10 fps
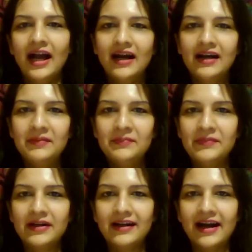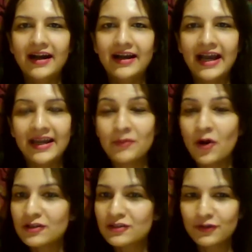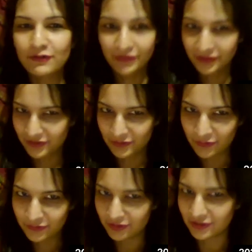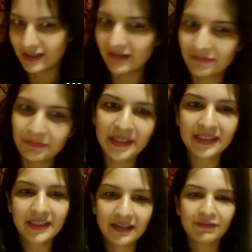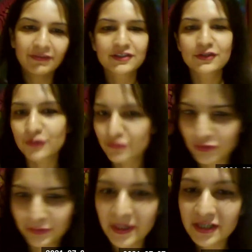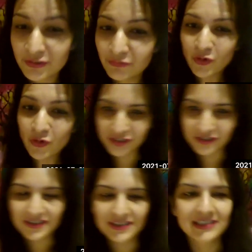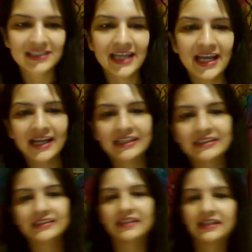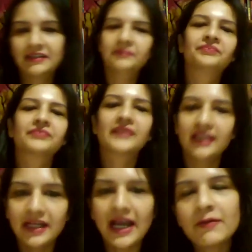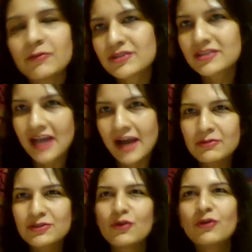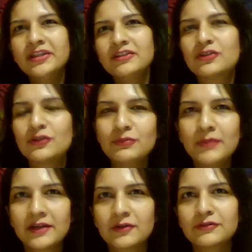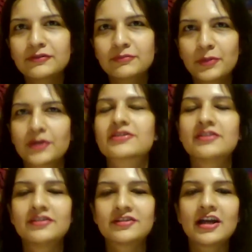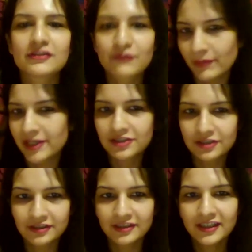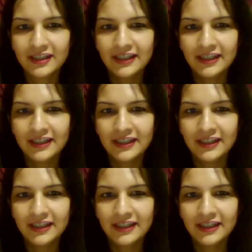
I'm also a fitness coach. I've been a fitness coach for the past 4 years, and I was going through my own personal transformation